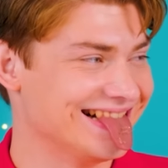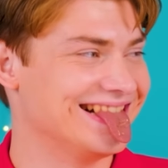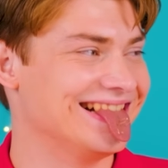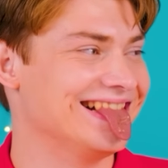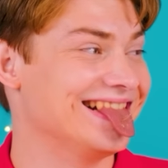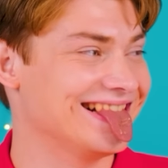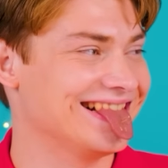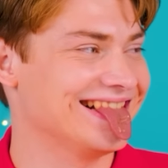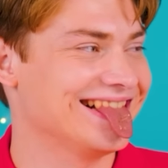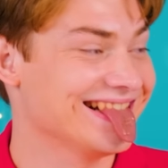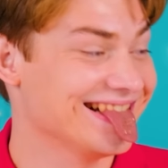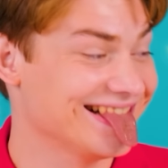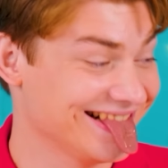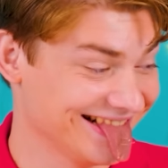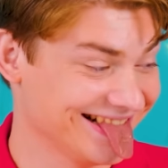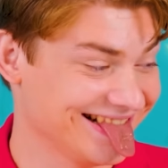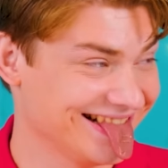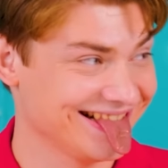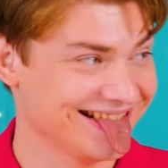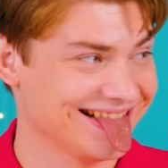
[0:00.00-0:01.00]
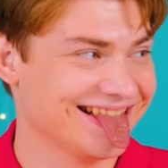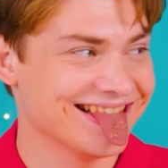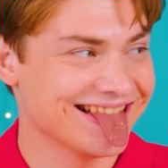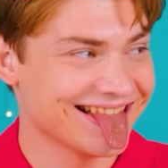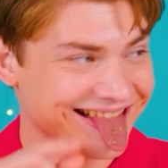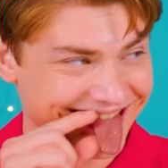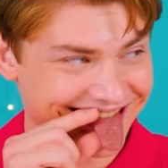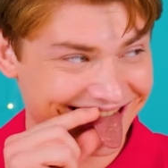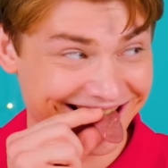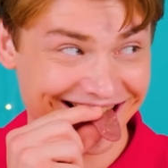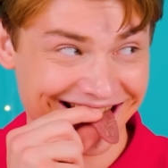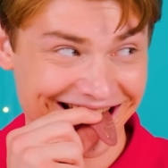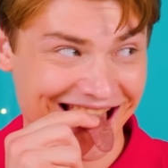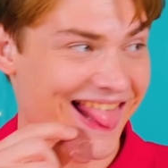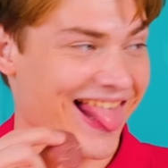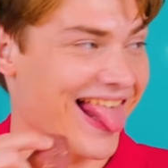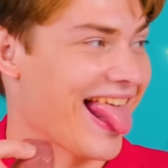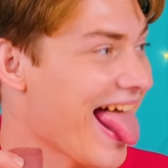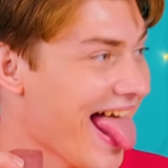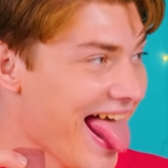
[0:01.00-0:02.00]
Whatever. It's a joke.
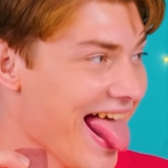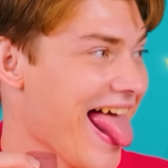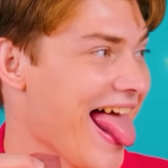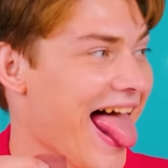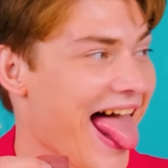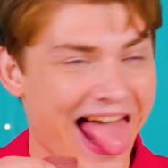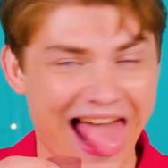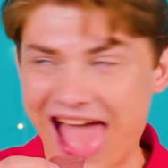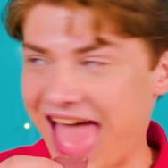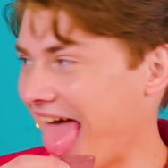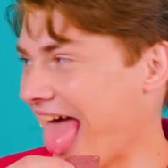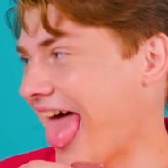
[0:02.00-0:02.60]
This isn't a